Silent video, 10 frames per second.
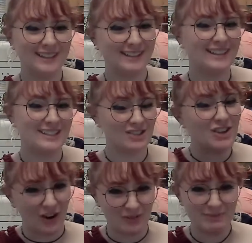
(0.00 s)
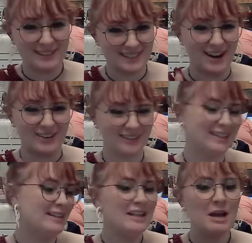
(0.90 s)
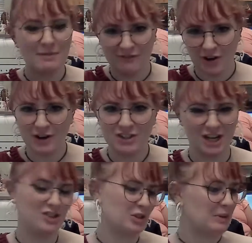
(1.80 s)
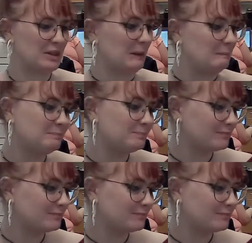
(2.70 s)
So please don't. Be very gentle with them.